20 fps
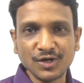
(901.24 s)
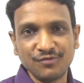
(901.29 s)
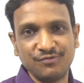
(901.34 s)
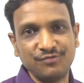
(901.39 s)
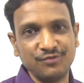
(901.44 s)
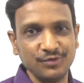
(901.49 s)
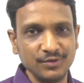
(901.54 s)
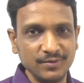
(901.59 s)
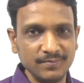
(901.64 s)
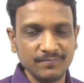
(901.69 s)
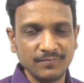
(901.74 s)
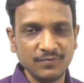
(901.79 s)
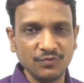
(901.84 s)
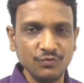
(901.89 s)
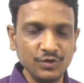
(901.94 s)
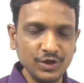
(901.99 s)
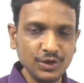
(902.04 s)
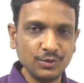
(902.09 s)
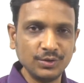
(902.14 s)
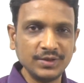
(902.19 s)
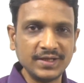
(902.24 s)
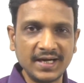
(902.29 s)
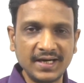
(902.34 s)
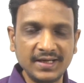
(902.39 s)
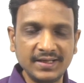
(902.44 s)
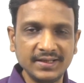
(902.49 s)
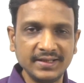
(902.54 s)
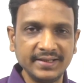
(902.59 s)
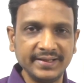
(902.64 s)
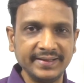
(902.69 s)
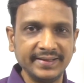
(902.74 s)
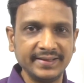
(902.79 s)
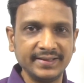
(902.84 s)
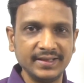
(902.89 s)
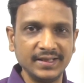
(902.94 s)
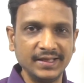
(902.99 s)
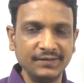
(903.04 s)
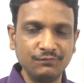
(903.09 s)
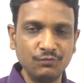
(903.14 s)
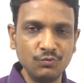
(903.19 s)
of food, we know that
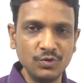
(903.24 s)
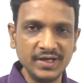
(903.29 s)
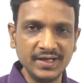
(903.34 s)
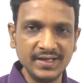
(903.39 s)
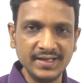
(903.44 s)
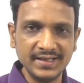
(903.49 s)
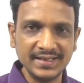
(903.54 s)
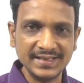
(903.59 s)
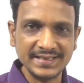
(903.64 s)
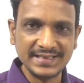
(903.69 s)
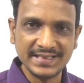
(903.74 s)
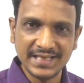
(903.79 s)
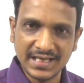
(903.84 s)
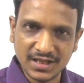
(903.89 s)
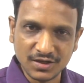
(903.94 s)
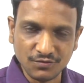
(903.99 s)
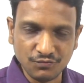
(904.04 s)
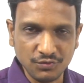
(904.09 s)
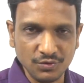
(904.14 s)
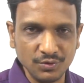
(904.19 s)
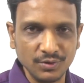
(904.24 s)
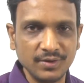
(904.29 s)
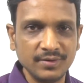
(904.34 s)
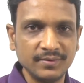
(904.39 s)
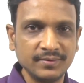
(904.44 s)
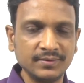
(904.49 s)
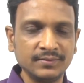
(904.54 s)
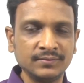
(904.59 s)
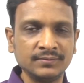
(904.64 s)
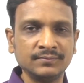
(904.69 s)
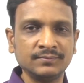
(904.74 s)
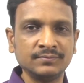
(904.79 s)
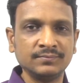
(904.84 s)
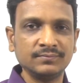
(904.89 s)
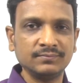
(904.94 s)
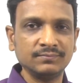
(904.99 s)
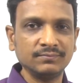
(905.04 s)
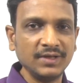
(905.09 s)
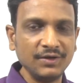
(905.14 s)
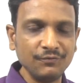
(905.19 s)
if we see the food,
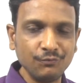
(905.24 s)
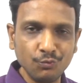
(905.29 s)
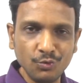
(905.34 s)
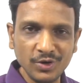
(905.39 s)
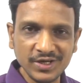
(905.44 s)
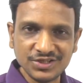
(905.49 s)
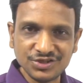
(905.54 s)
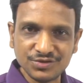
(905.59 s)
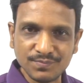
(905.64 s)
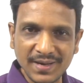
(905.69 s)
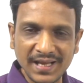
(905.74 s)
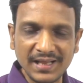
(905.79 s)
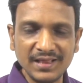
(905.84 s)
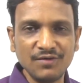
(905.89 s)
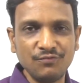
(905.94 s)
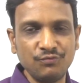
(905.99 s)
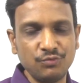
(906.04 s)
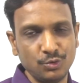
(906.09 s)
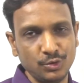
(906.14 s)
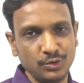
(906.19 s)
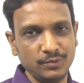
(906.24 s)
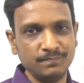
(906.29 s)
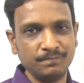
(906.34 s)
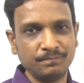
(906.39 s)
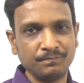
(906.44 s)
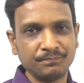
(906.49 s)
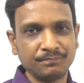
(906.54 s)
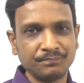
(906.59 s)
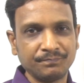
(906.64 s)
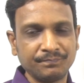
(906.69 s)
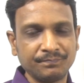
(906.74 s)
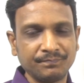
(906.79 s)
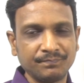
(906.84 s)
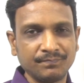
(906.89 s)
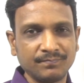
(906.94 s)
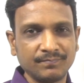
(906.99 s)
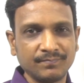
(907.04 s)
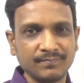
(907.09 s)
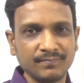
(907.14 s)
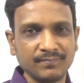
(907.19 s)
if we smell the food,
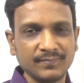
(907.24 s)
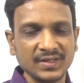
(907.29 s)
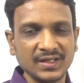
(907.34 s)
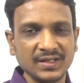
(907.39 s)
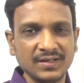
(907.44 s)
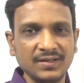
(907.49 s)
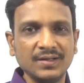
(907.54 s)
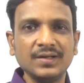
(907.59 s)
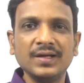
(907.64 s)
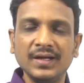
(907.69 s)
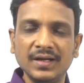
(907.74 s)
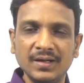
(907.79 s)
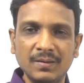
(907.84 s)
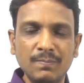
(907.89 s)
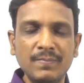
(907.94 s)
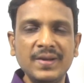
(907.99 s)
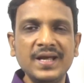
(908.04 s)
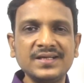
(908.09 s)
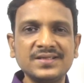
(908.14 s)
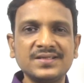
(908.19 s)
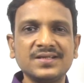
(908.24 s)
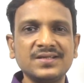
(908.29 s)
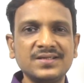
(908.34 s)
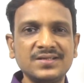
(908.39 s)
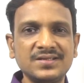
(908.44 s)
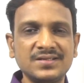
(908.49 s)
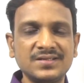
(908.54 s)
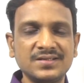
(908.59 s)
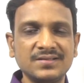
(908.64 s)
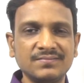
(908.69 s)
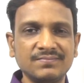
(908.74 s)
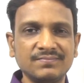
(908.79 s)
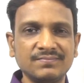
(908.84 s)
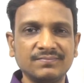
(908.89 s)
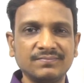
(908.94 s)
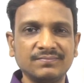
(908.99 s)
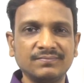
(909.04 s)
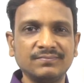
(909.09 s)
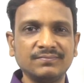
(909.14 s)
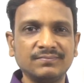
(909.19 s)
it makes us
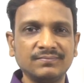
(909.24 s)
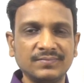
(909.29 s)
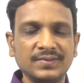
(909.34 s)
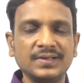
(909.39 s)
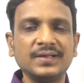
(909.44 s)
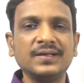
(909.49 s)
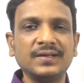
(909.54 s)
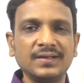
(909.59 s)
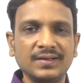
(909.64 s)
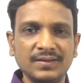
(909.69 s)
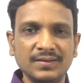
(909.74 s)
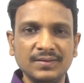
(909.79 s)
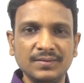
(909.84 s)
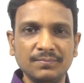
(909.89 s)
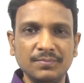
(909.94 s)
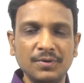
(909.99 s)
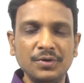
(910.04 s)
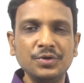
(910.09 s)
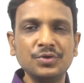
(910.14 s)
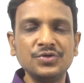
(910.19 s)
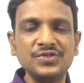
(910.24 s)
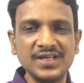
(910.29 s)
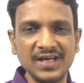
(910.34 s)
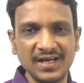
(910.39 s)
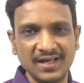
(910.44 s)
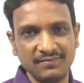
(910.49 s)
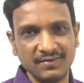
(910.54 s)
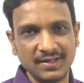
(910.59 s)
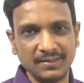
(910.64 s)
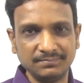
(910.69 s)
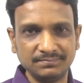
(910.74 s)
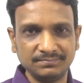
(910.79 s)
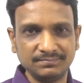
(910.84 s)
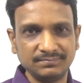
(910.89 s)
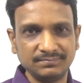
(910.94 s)
produce saliva.